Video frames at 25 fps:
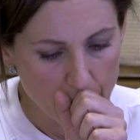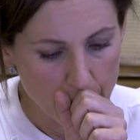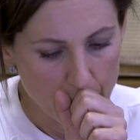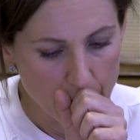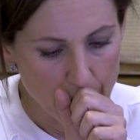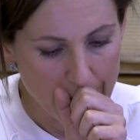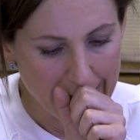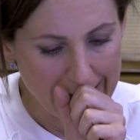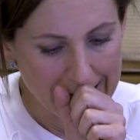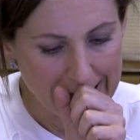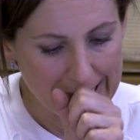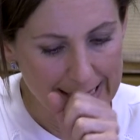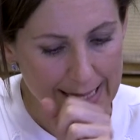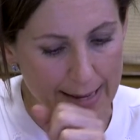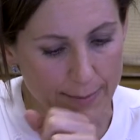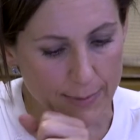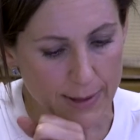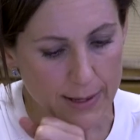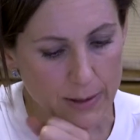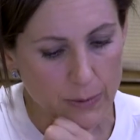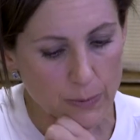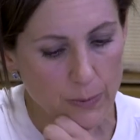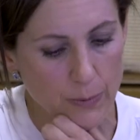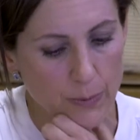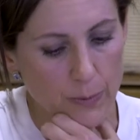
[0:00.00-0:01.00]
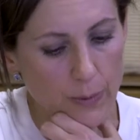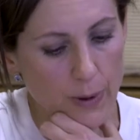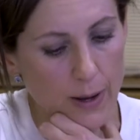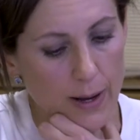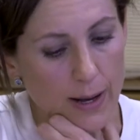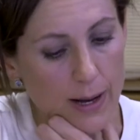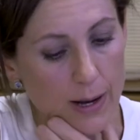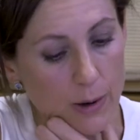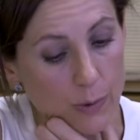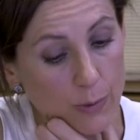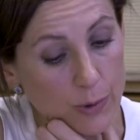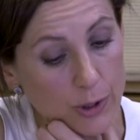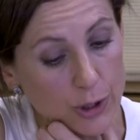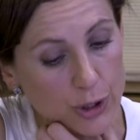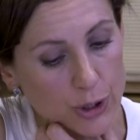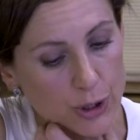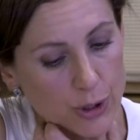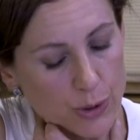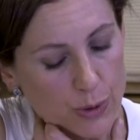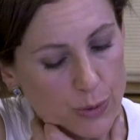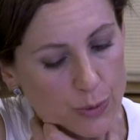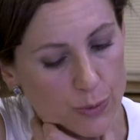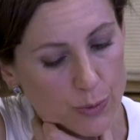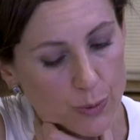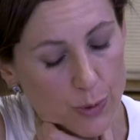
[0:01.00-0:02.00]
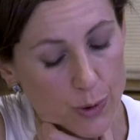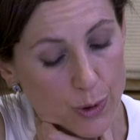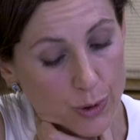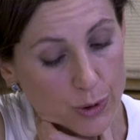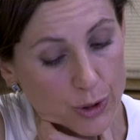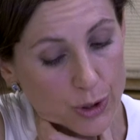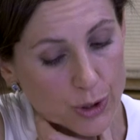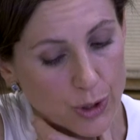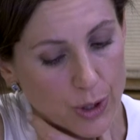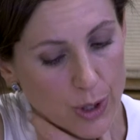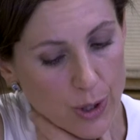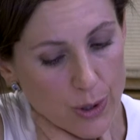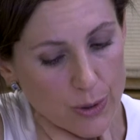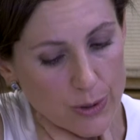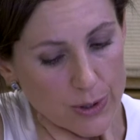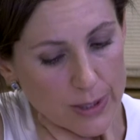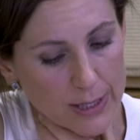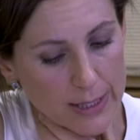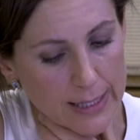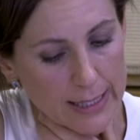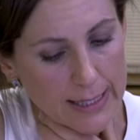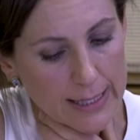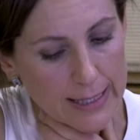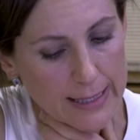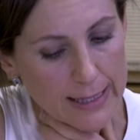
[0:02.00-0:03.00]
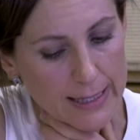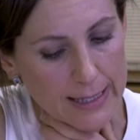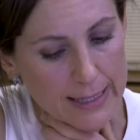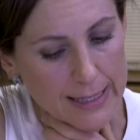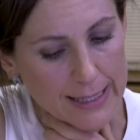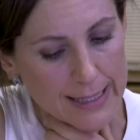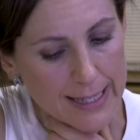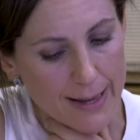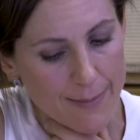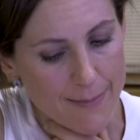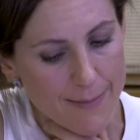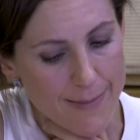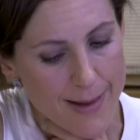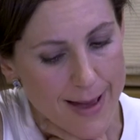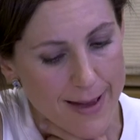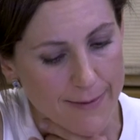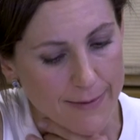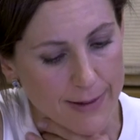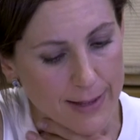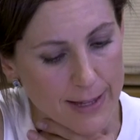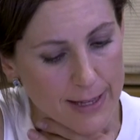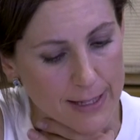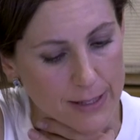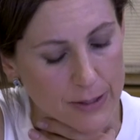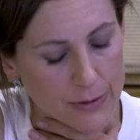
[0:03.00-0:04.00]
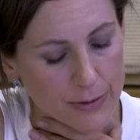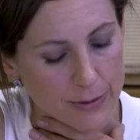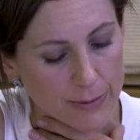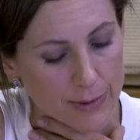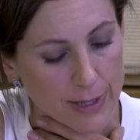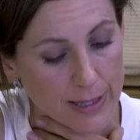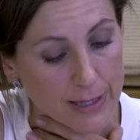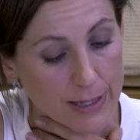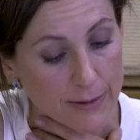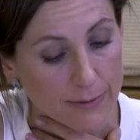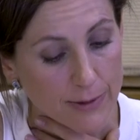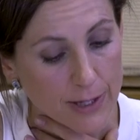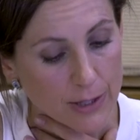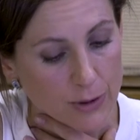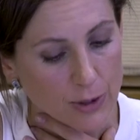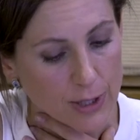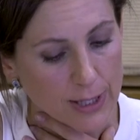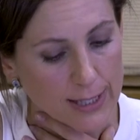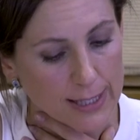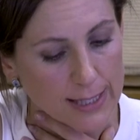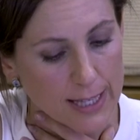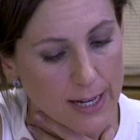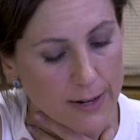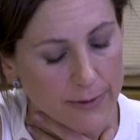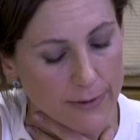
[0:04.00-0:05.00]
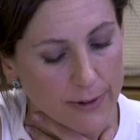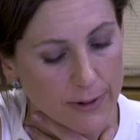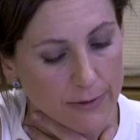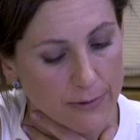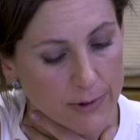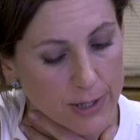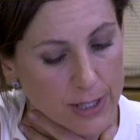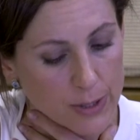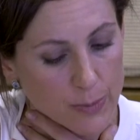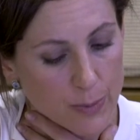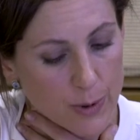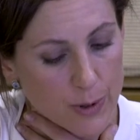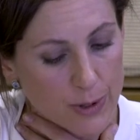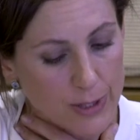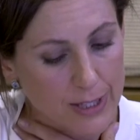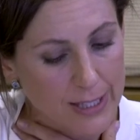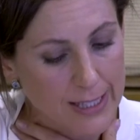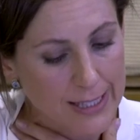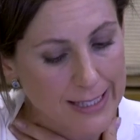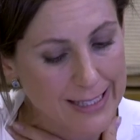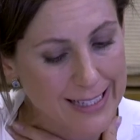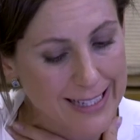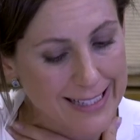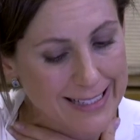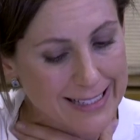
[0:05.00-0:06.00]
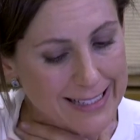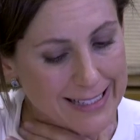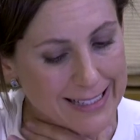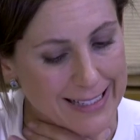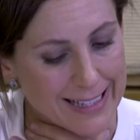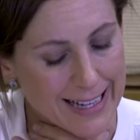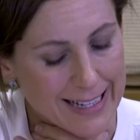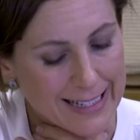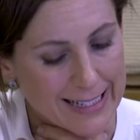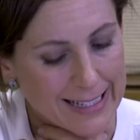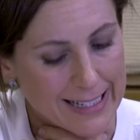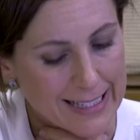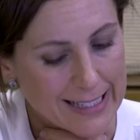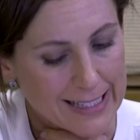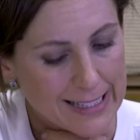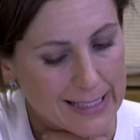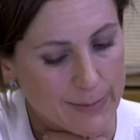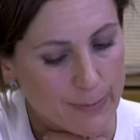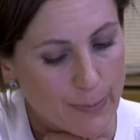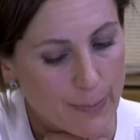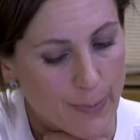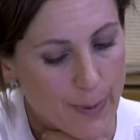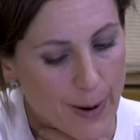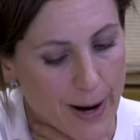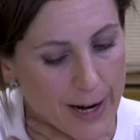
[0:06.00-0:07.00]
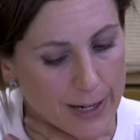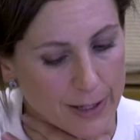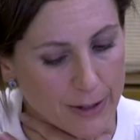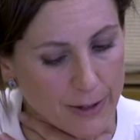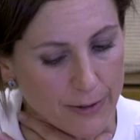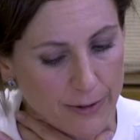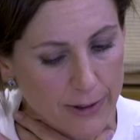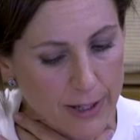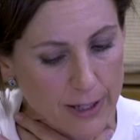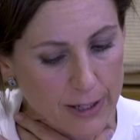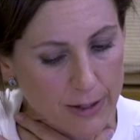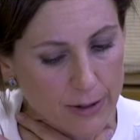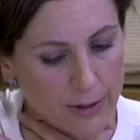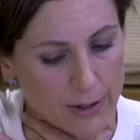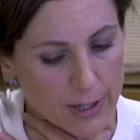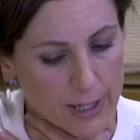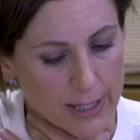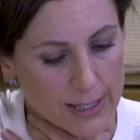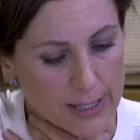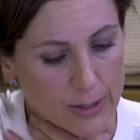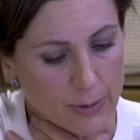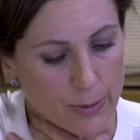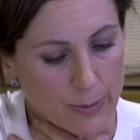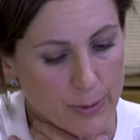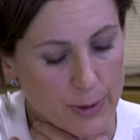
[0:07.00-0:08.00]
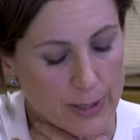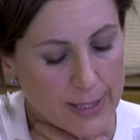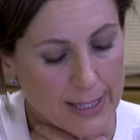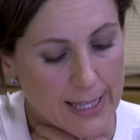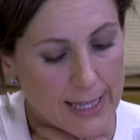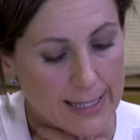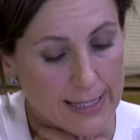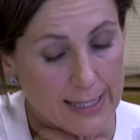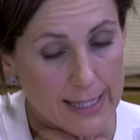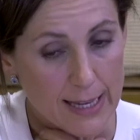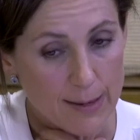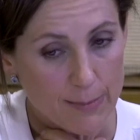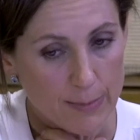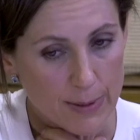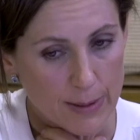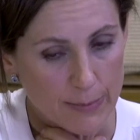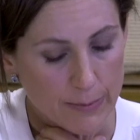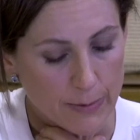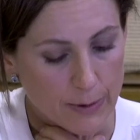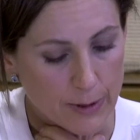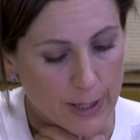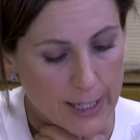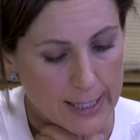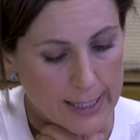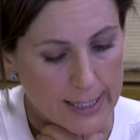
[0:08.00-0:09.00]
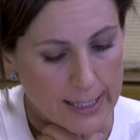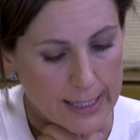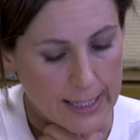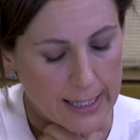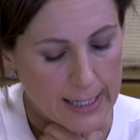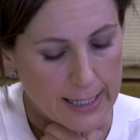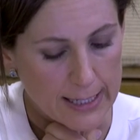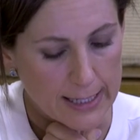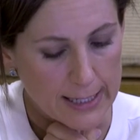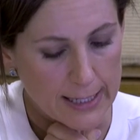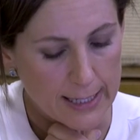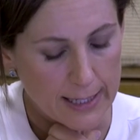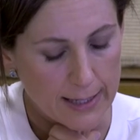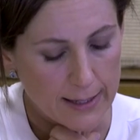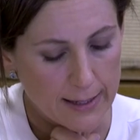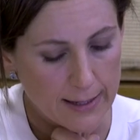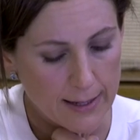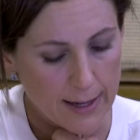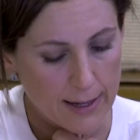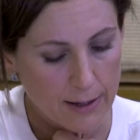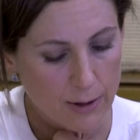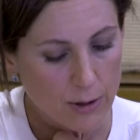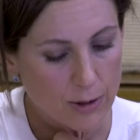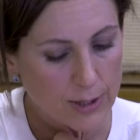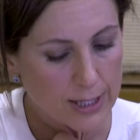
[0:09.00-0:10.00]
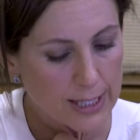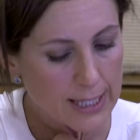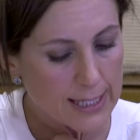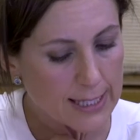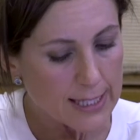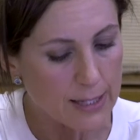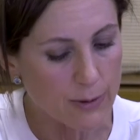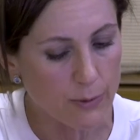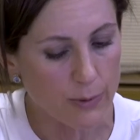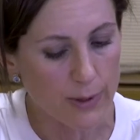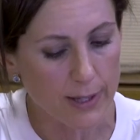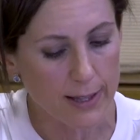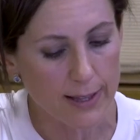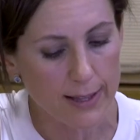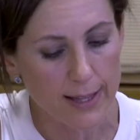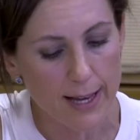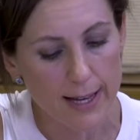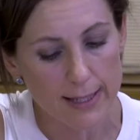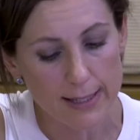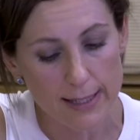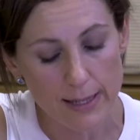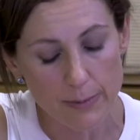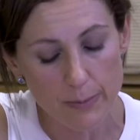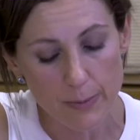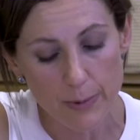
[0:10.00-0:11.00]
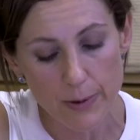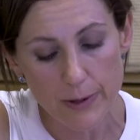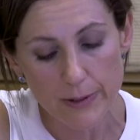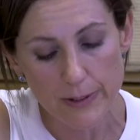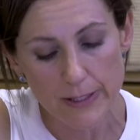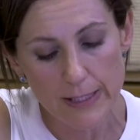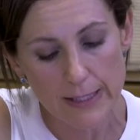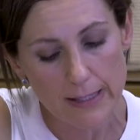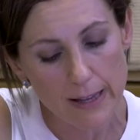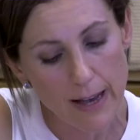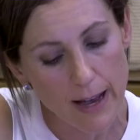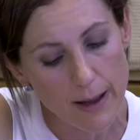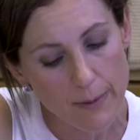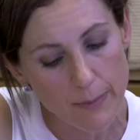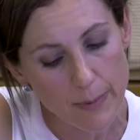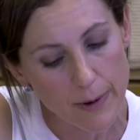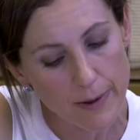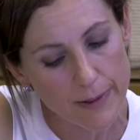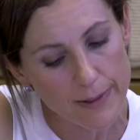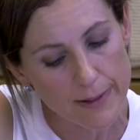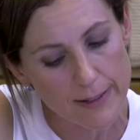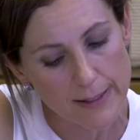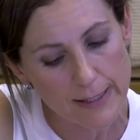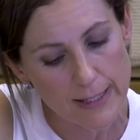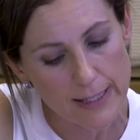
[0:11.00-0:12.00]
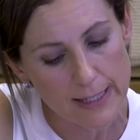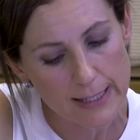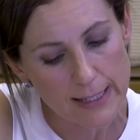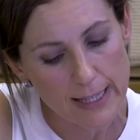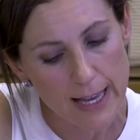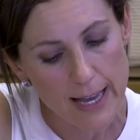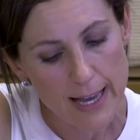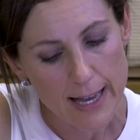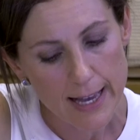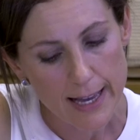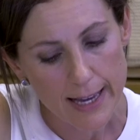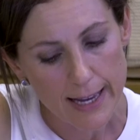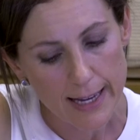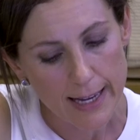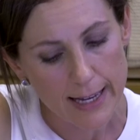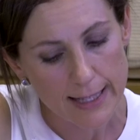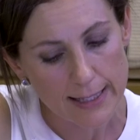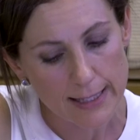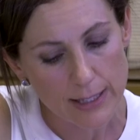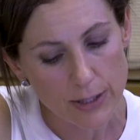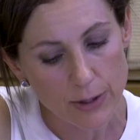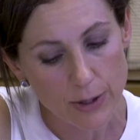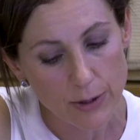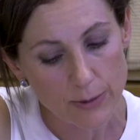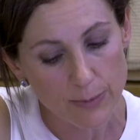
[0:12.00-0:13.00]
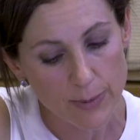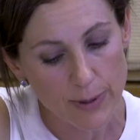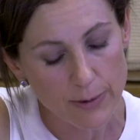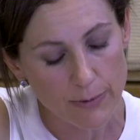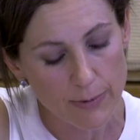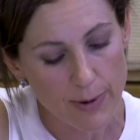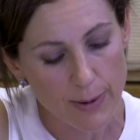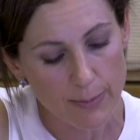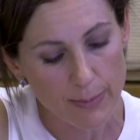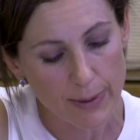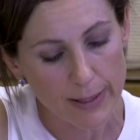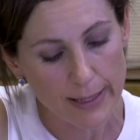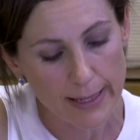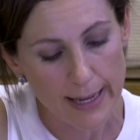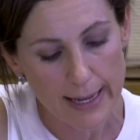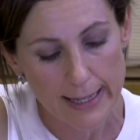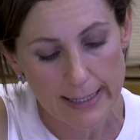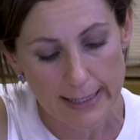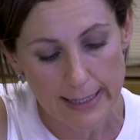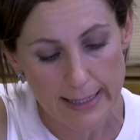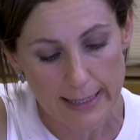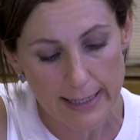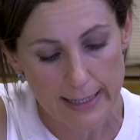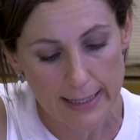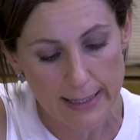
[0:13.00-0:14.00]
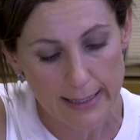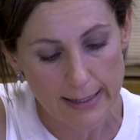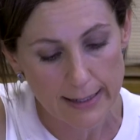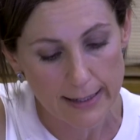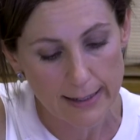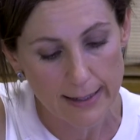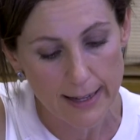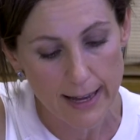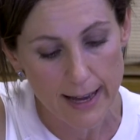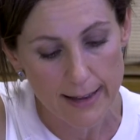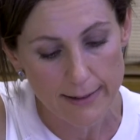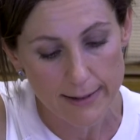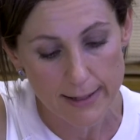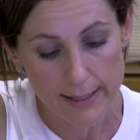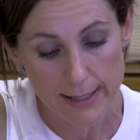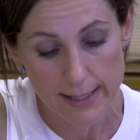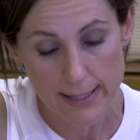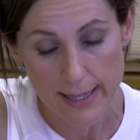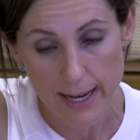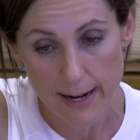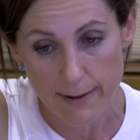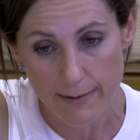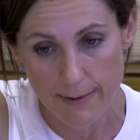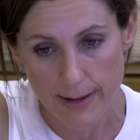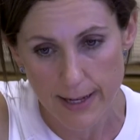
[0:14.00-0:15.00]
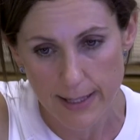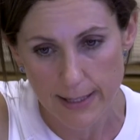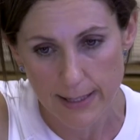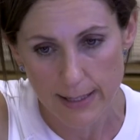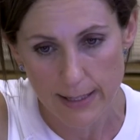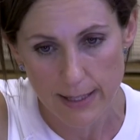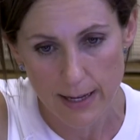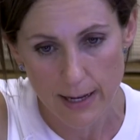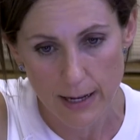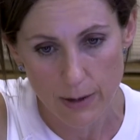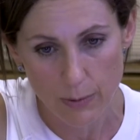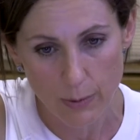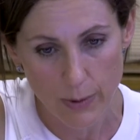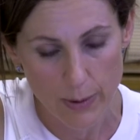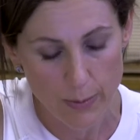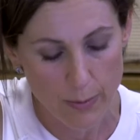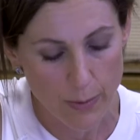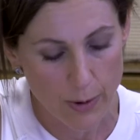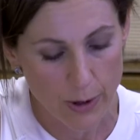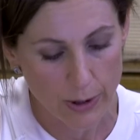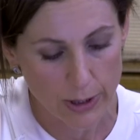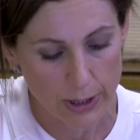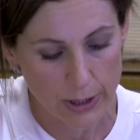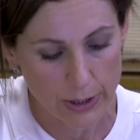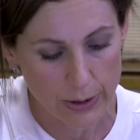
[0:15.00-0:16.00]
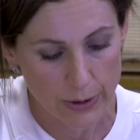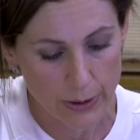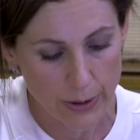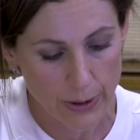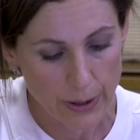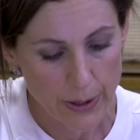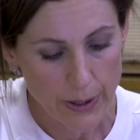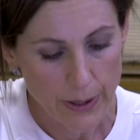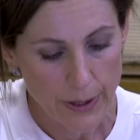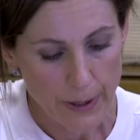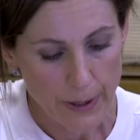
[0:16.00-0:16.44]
While something we should watch closely, there's some evidence from the individual survey responses that at least part of the increase represents sampling volatility. And consistent with that hypothesis, it has not been replicated in the other surveys we monitor.